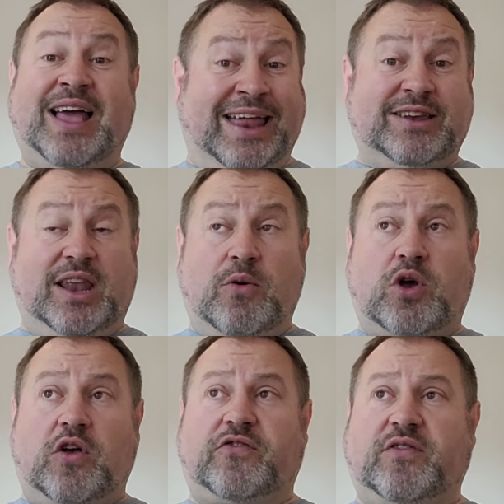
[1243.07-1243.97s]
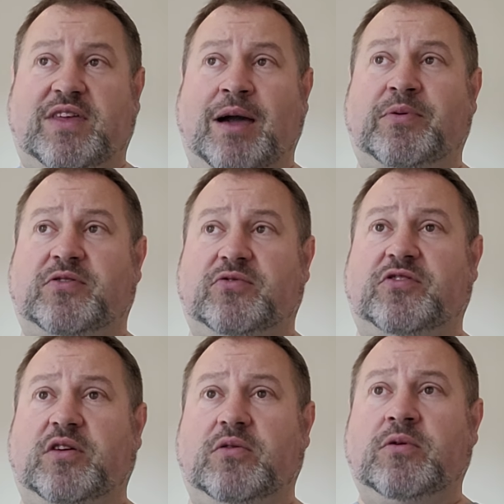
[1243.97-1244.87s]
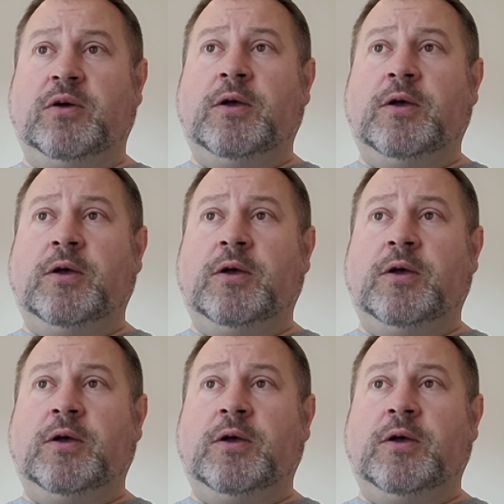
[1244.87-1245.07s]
and a lower cost of capital too.